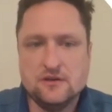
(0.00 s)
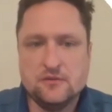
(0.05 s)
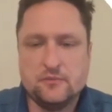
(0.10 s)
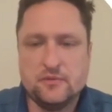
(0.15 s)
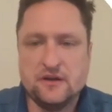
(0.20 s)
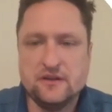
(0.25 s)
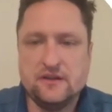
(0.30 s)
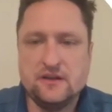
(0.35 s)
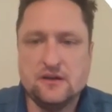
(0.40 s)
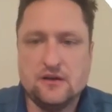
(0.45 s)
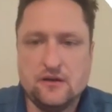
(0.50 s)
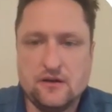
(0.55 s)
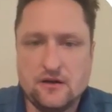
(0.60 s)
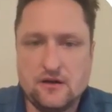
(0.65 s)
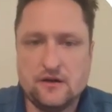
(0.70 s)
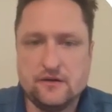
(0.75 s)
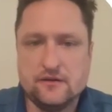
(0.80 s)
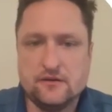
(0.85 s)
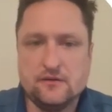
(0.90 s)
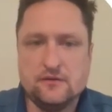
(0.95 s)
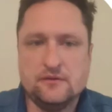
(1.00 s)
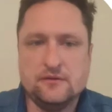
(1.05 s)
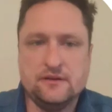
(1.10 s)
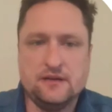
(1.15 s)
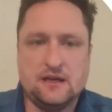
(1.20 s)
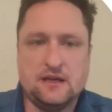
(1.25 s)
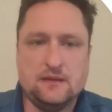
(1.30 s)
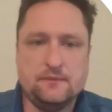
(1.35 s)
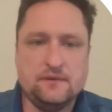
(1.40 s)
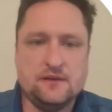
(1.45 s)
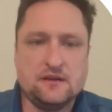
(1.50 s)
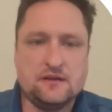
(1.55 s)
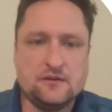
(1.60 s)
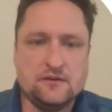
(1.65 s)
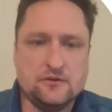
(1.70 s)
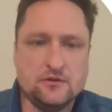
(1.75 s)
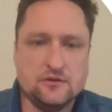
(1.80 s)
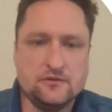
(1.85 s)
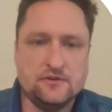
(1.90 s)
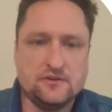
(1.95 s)
by the autonomic
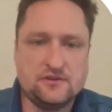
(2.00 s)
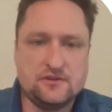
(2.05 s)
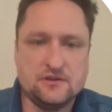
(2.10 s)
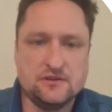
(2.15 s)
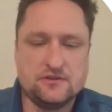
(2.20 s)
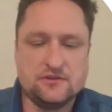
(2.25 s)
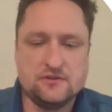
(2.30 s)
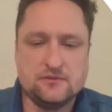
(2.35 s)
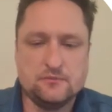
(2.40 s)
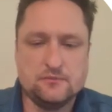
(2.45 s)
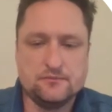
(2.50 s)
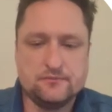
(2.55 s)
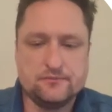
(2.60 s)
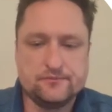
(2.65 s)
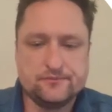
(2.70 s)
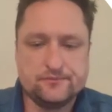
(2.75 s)
nervous system.